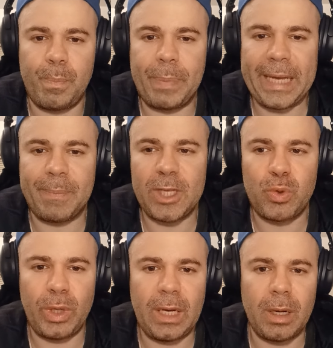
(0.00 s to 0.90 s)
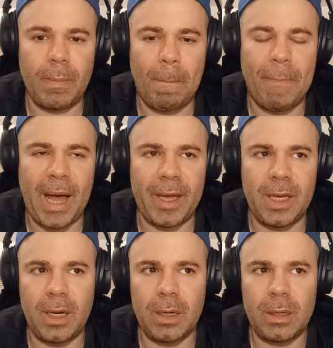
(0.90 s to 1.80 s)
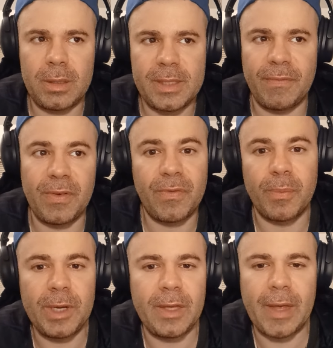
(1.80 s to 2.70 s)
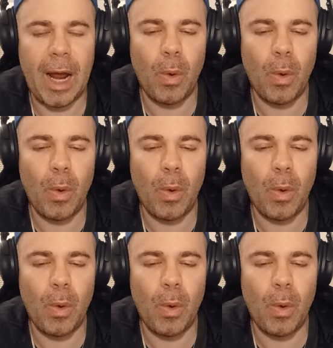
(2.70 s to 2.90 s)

pick between buying something for me that I